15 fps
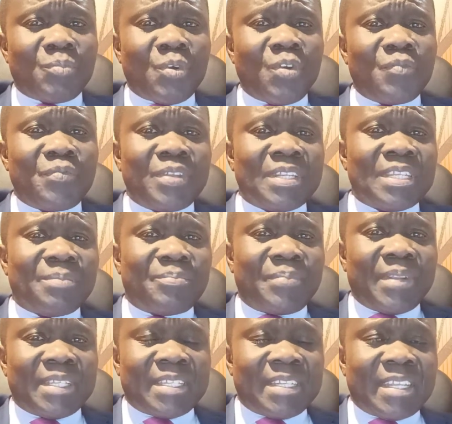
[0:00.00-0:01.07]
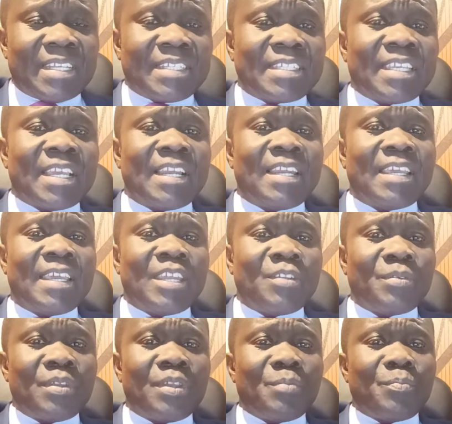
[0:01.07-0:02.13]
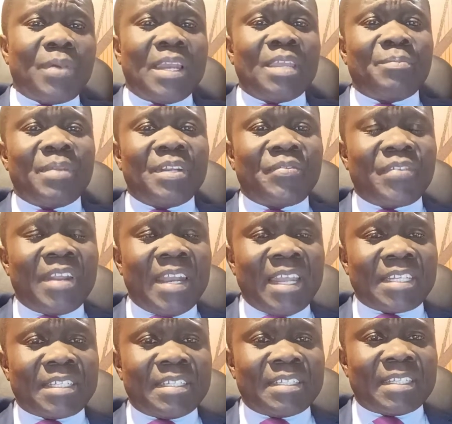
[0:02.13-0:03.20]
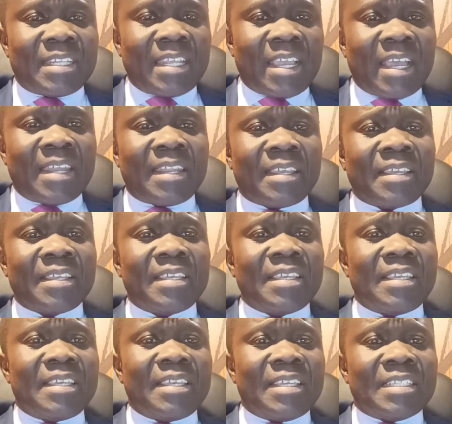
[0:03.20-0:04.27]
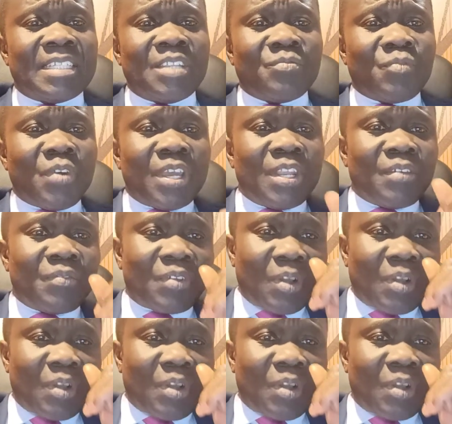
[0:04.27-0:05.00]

both in the presidential and parliamentary elections in Ghana, is devoid of